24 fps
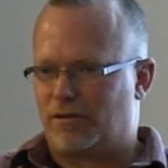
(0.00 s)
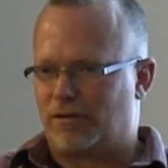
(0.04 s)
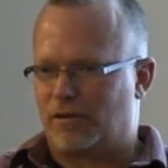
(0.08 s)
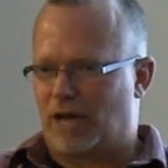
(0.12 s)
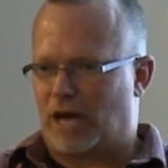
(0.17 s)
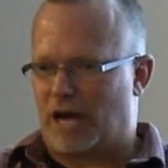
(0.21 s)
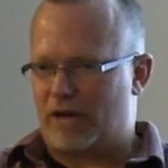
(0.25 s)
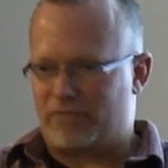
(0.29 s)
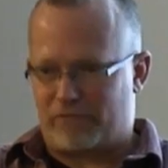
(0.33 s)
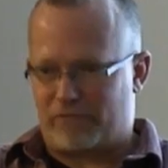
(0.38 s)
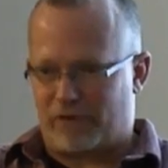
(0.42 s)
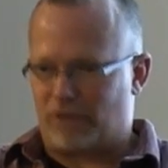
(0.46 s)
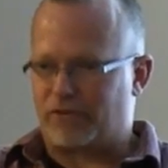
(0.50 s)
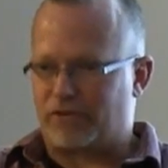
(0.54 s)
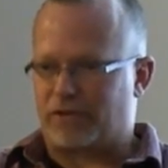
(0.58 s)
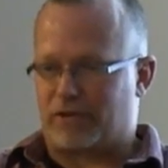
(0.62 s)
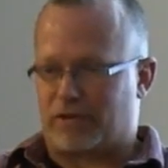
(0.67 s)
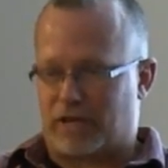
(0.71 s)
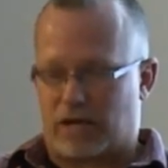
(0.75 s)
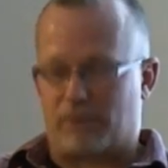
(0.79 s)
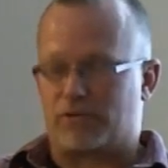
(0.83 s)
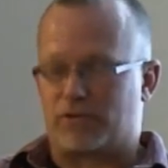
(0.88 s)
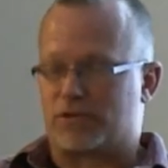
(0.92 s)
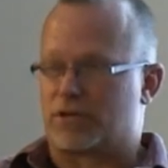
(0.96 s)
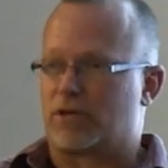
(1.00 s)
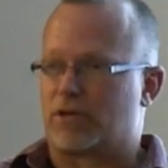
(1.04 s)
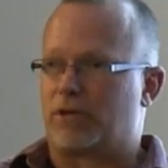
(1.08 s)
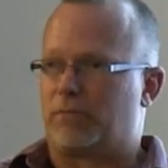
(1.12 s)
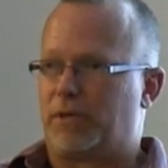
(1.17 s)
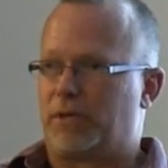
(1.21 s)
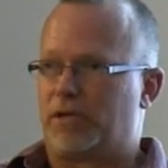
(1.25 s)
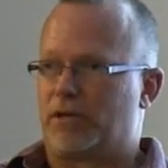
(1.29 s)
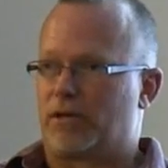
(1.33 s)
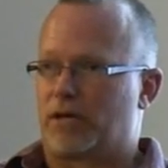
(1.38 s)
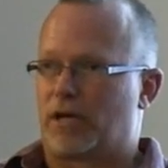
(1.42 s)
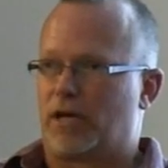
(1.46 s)
I felt that that was going to
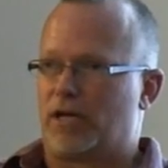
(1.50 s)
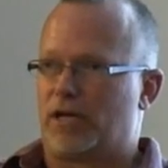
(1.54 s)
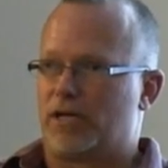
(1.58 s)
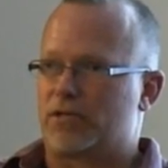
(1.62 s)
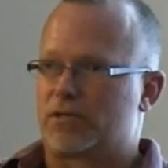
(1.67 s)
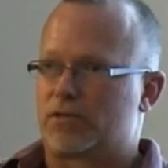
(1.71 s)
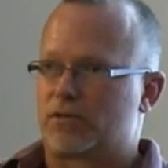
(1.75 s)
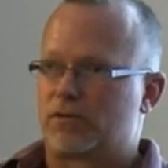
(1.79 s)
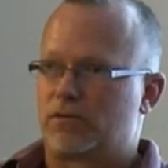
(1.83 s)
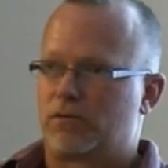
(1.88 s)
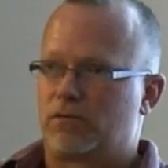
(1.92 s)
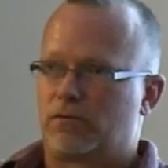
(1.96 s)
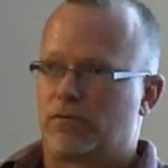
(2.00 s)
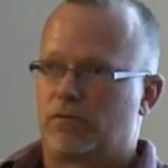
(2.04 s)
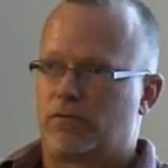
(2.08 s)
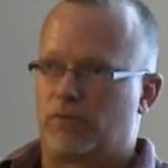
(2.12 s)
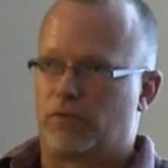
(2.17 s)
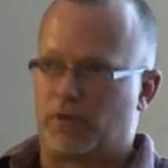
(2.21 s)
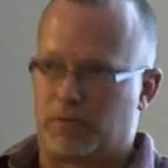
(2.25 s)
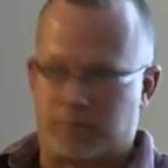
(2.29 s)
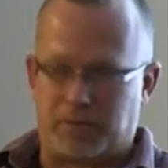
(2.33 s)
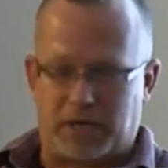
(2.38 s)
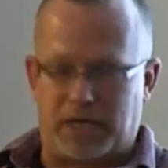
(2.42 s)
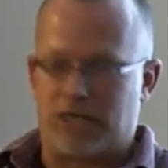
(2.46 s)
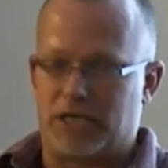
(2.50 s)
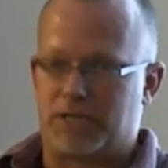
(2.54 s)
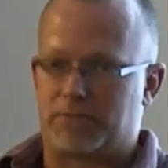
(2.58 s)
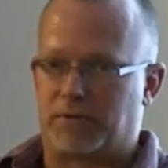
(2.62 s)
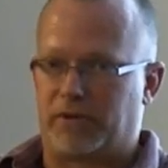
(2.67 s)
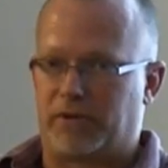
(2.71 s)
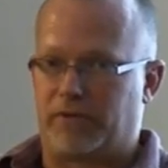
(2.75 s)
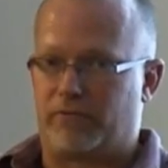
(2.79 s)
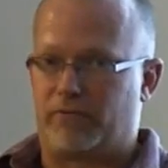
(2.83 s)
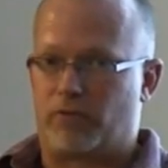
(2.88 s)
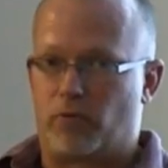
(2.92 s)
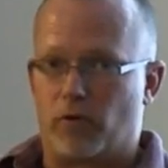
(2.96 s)
be the case with
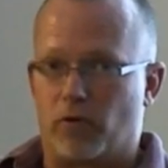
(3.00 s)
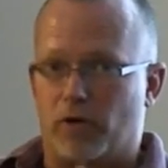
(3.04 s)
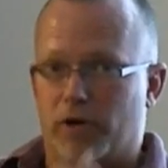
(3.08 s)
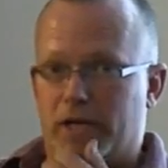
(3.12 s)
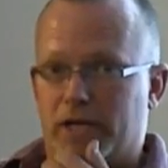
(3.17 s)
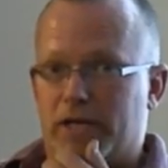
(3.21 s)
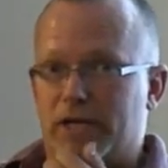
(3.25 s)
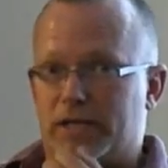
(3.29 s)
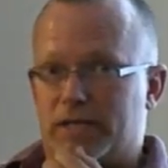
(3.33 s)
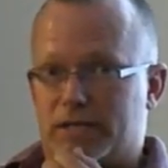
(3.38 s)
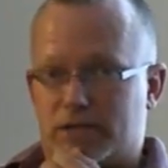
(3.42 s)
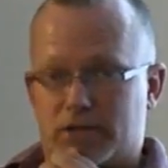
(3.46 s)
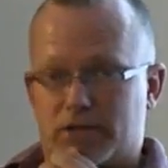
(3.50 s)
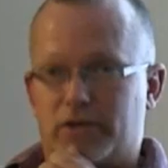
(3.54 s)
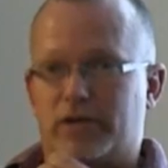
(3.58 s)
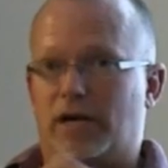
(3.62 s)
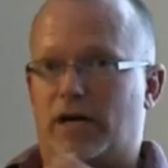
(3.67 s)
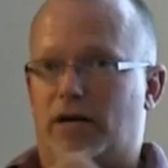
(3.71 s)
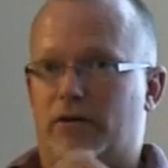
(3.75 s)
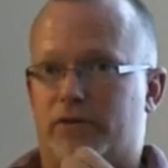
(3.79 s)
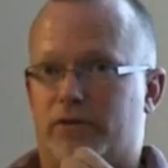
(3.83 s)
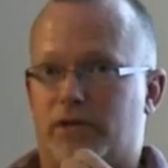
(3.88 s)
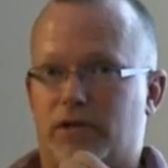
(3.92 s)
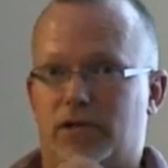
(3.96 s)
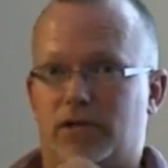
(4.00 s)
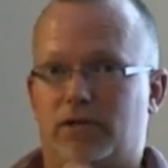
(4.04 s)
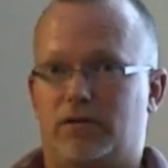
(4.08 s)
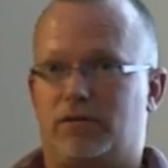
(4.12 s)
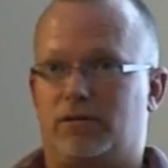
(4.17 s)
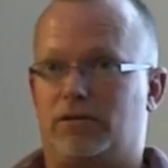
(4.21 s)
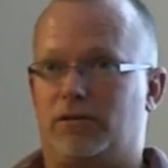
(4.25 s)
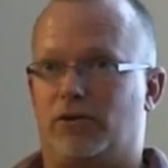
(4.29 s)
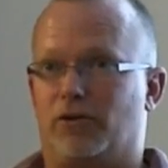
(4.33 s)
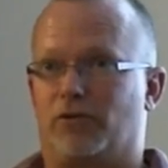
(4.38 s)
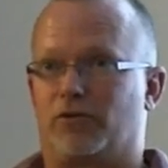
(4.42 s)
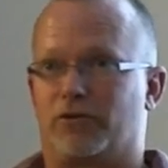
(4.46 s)
PHP 4. And it turned out that
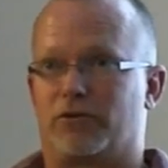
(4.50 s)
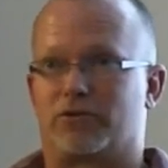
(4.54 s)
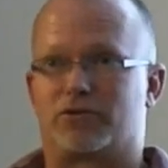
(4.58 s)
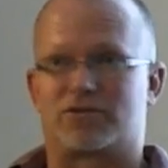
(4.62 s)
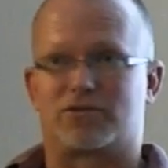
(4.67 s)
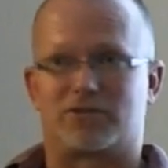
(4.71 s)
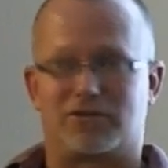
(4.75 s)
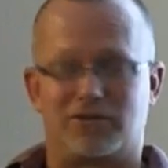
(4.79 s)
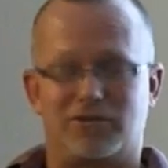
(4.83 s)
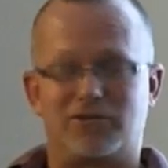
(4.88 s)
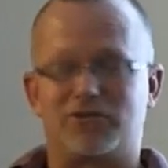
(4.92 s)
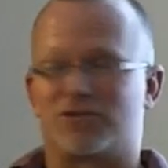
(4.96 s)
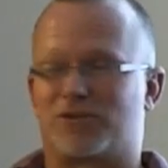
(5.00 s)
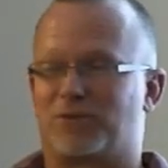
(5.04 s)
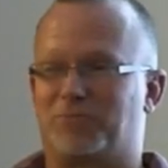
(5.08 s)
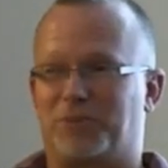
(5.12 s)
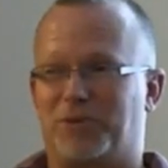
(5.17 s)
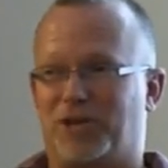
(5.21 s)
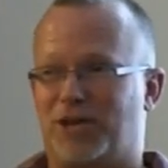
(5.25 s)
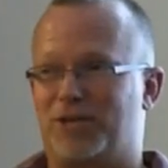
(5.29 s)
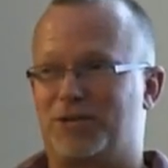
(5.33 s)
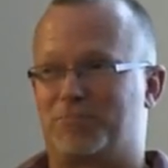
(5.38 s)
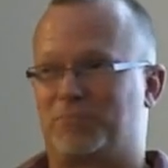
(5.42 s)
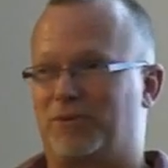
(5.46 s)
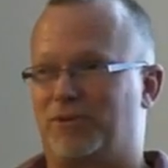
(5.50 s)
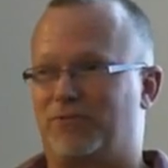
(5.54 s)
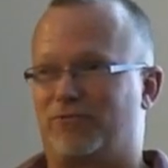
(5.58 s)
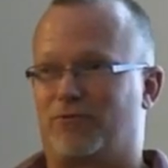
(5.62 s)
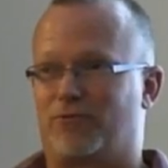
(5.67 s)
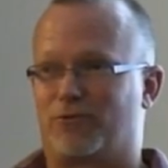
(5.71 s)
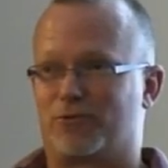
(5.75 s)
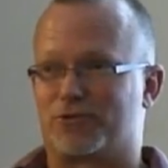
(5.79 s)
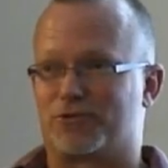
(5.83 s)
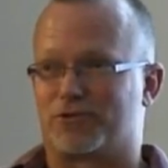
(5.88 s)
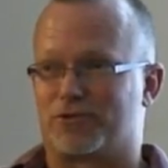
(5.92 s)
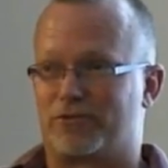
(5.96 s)
you know there's still some PHP
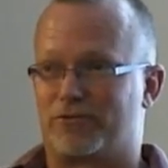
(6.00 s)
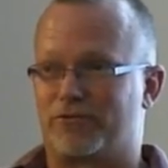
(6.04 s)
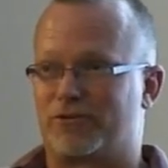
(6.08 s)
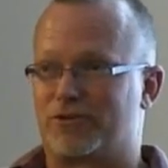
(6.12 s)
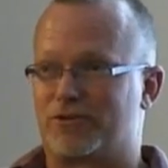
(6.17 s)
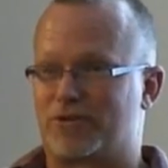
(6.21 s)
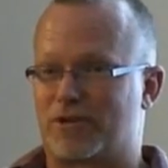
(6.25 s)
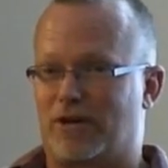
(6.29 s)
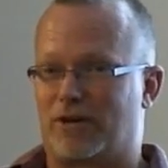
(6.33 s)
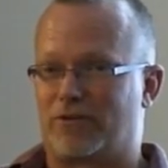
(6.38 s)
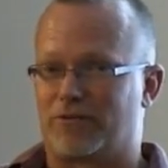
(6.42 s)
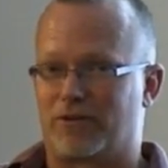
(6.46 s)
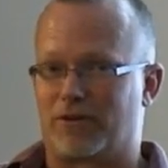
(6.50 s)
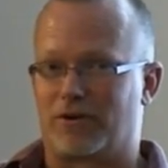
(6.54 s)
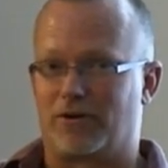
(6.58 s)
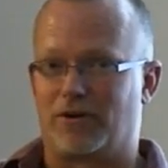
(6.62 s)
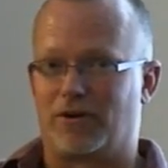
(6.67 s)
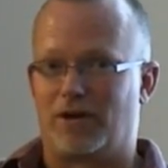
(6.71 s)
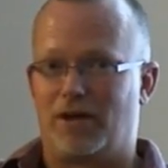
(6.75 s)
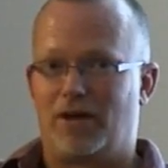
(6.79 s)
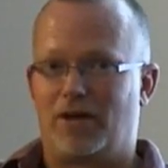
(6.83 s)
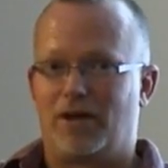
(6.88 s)
4 servers out there.